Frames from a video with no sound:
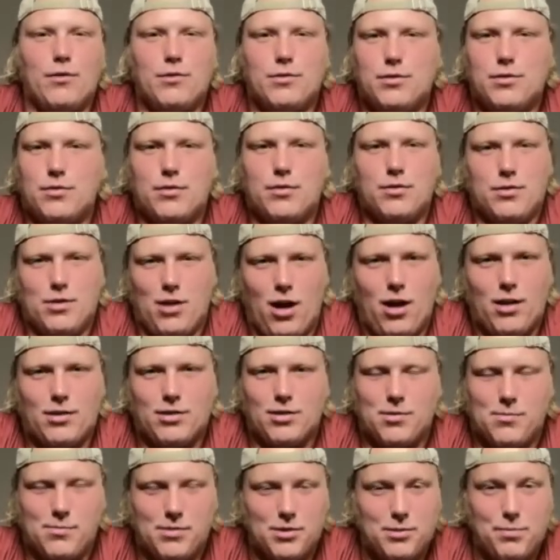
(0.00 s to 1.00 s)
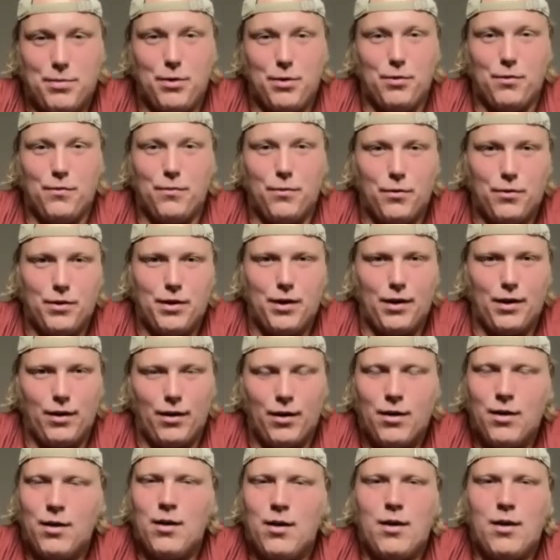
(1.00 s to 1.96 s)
It's awesome. It's beautiful here.